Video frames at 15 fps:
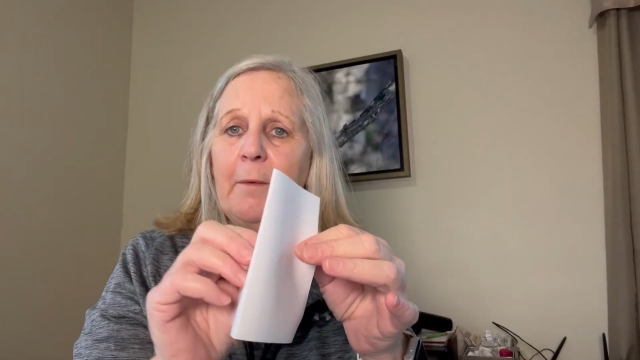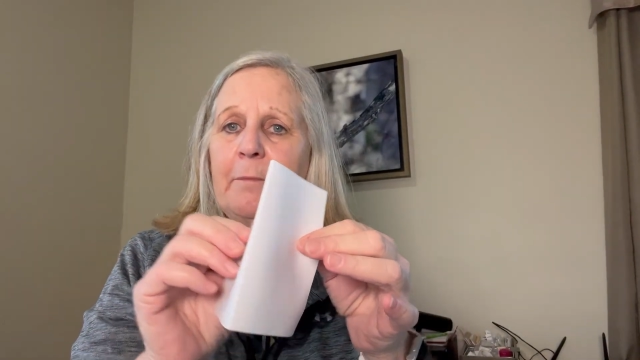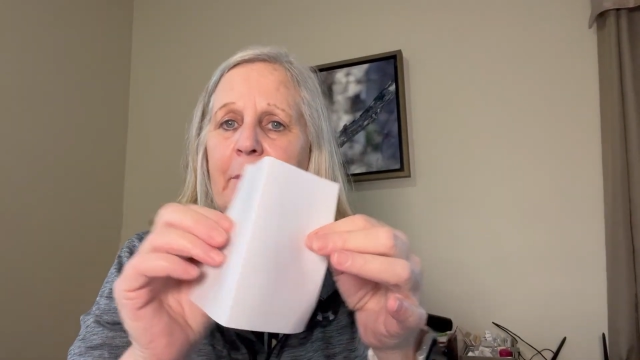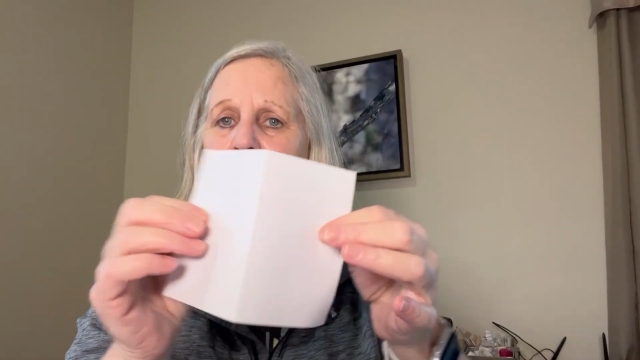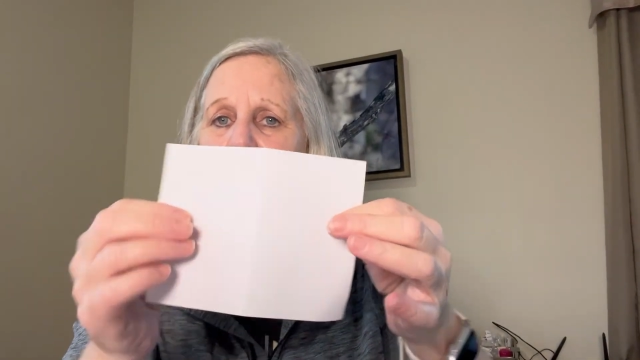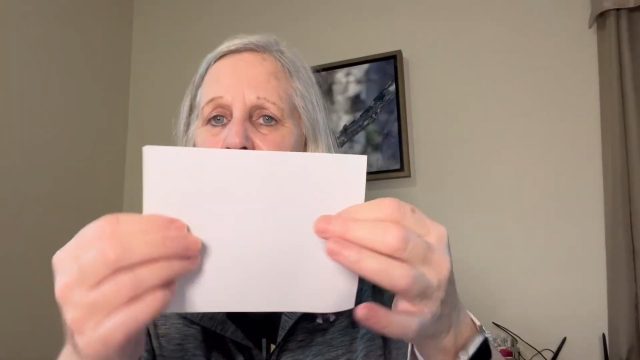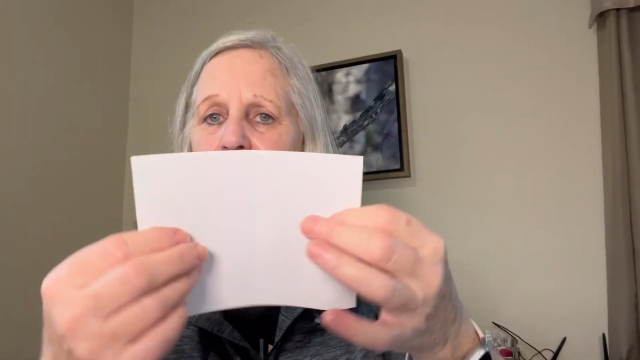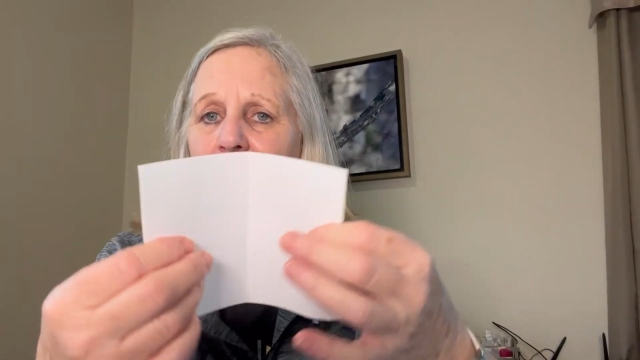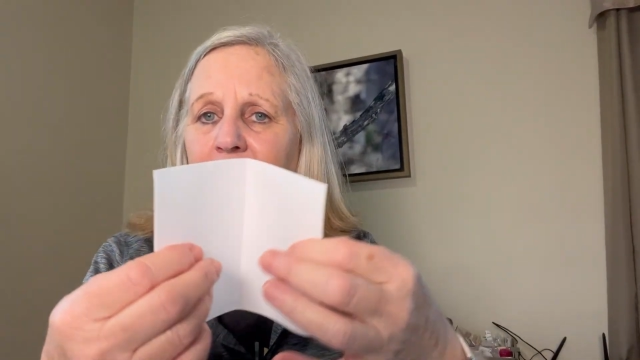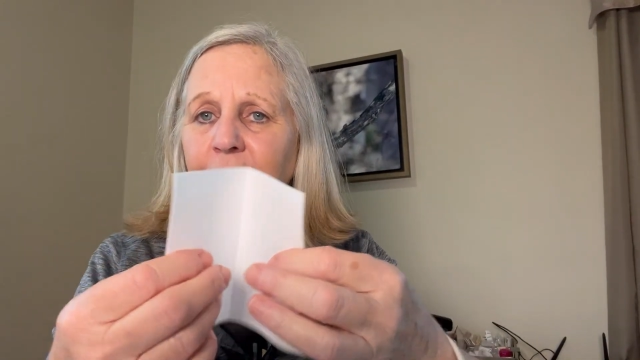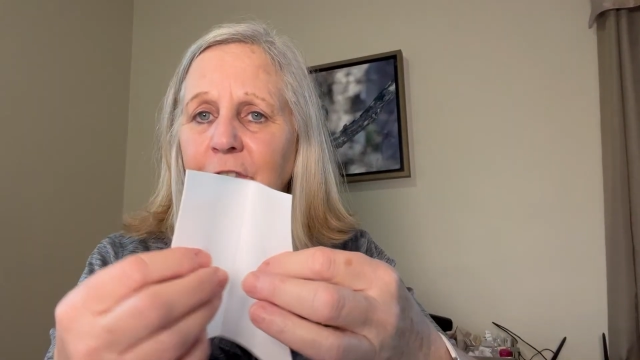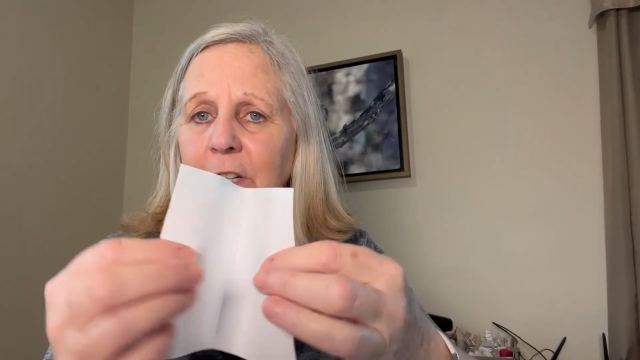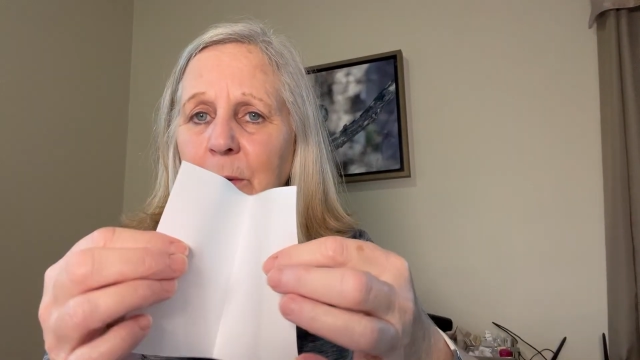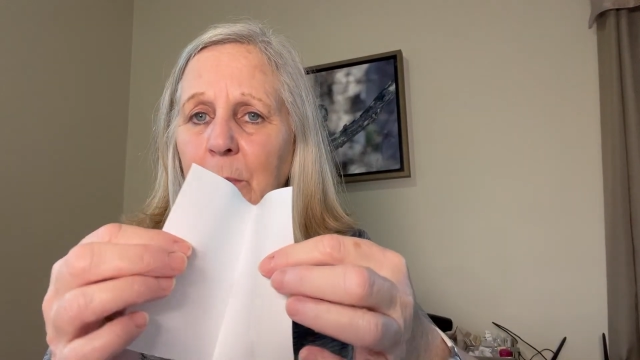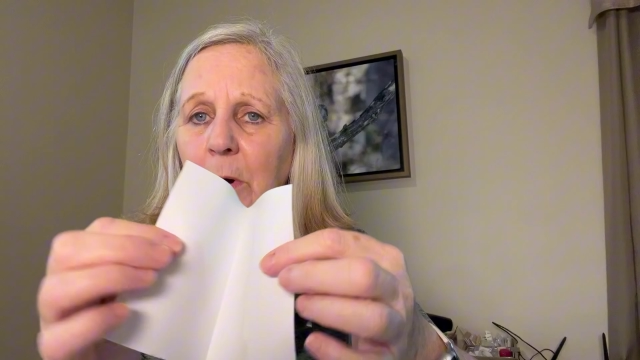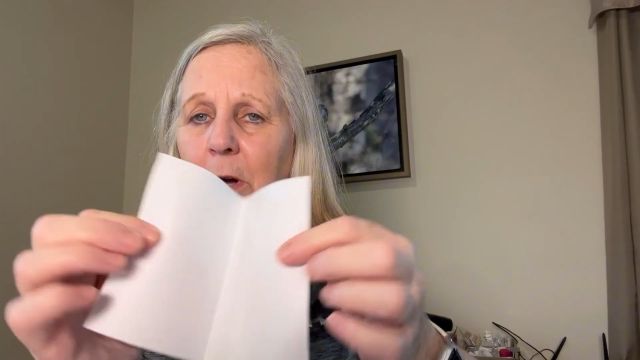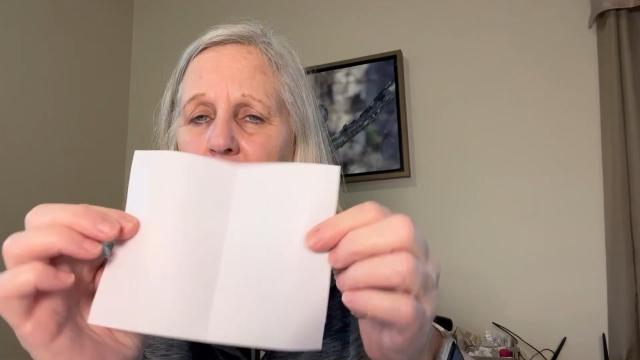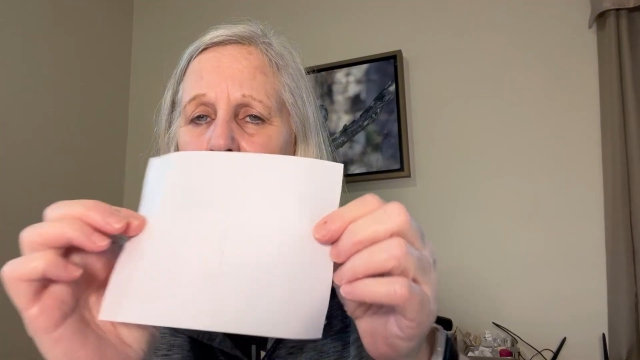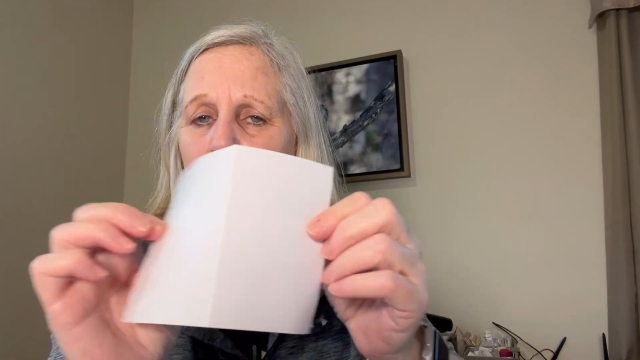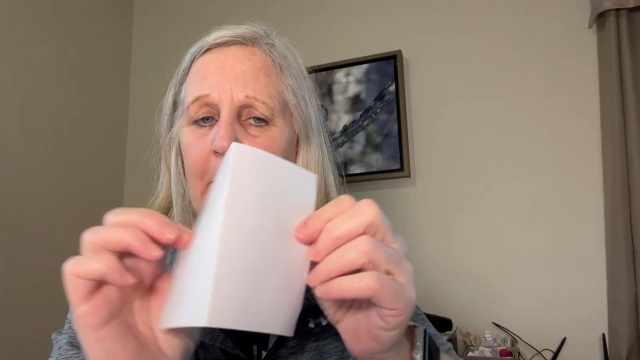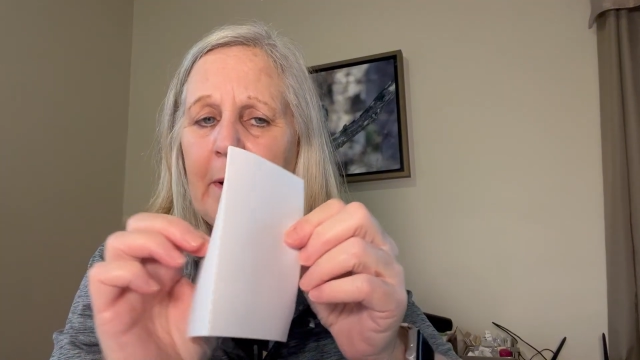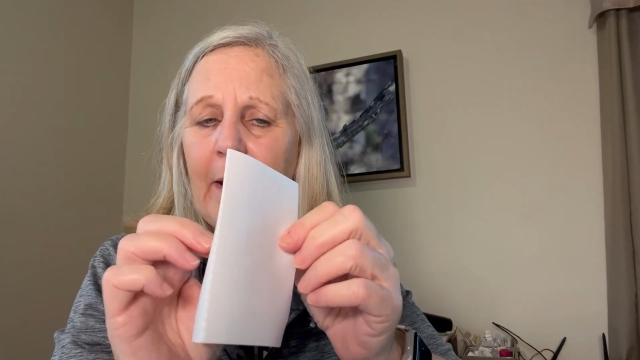these actually will
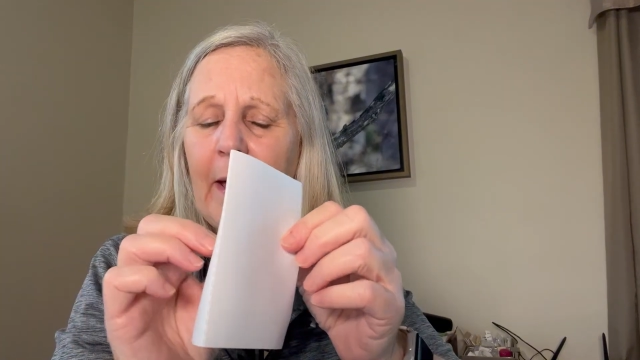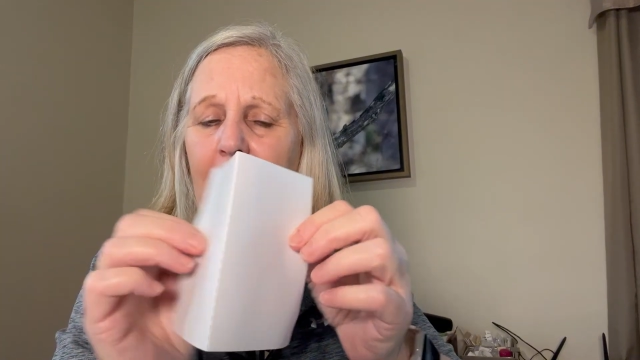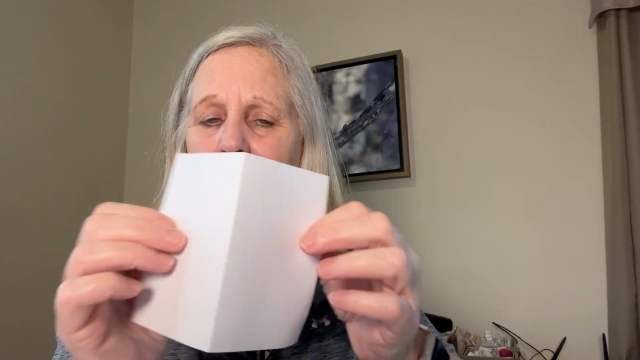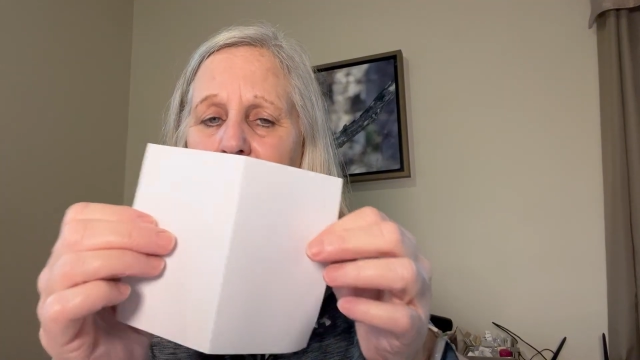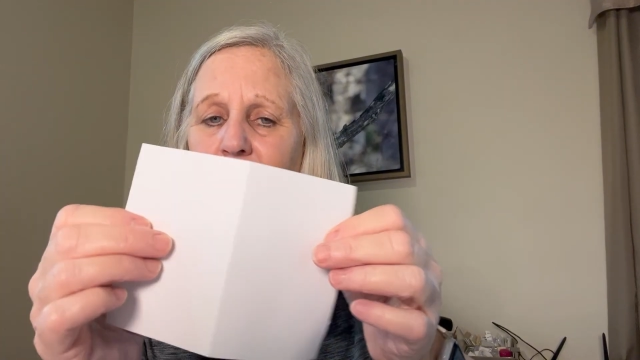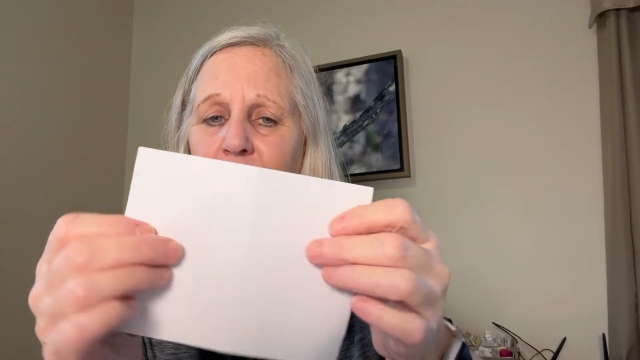come in half.